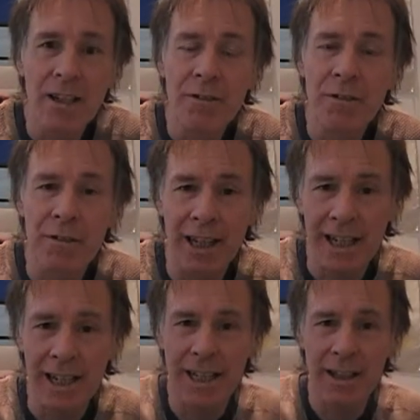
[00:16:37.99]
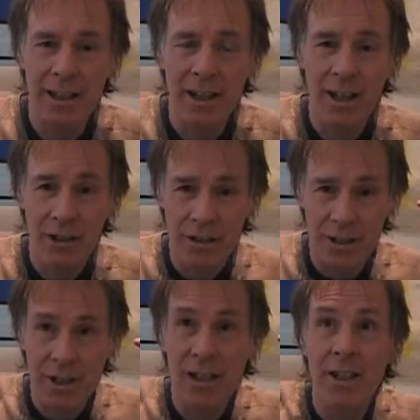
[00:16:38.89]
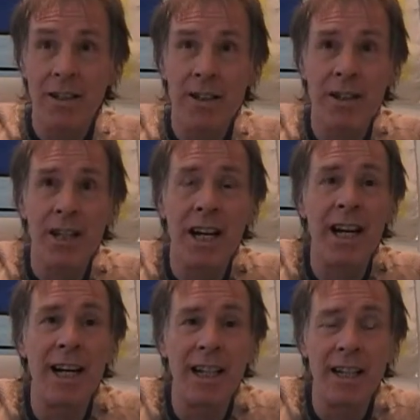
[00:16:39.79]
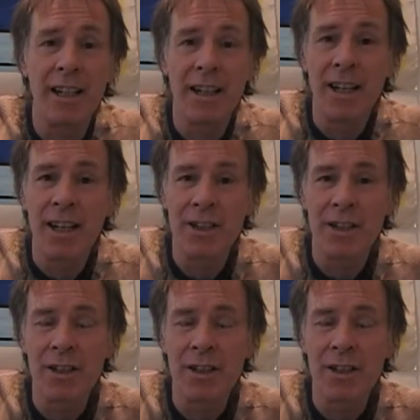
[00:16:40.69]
flying across the sky as a